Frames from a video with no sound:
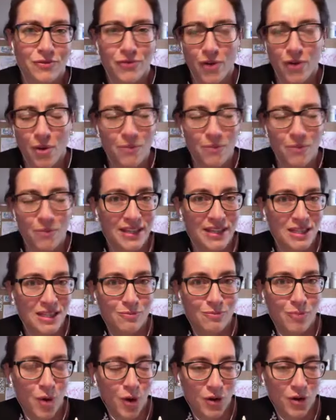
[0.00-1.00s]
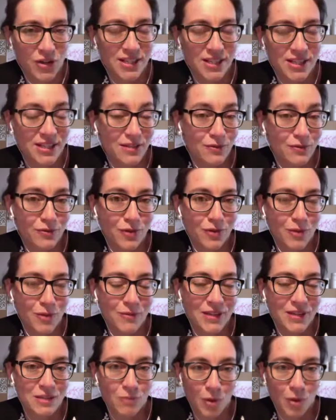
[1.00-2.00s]
from this person,
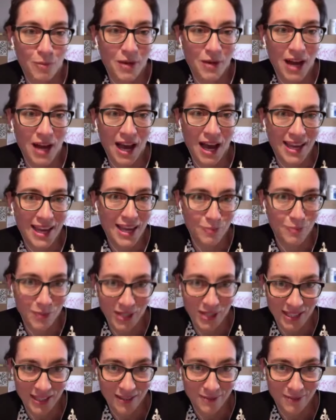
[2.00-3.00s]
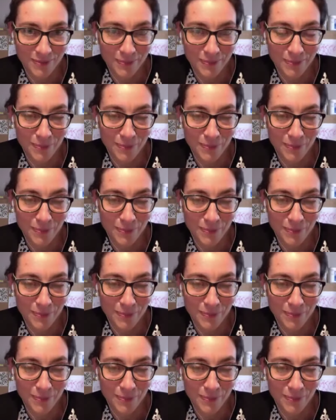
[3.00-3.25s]
from this woman I had been